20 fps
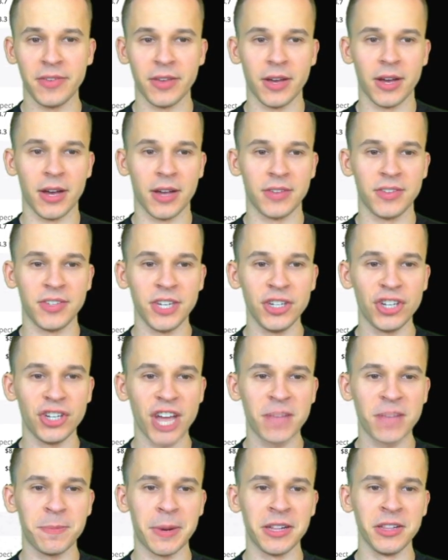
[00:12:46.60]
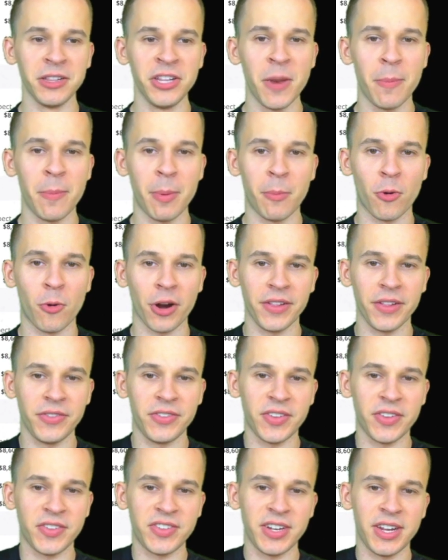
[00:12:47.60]
CJ has been a little bit more
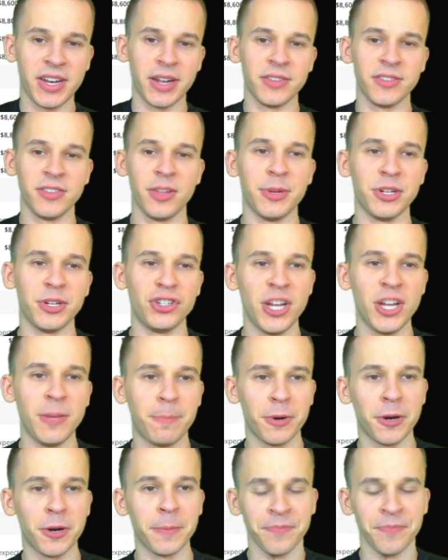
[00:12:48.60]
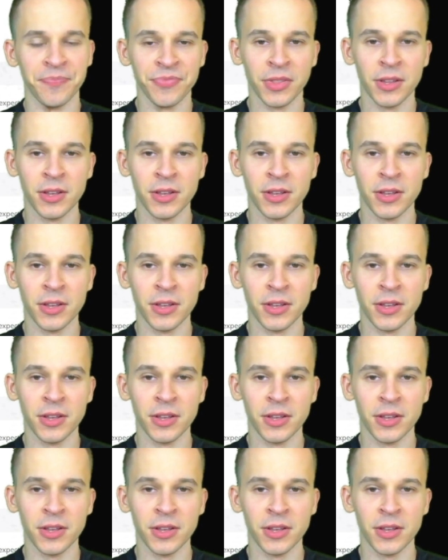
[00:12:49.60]
consistent and is a little bit cheaper.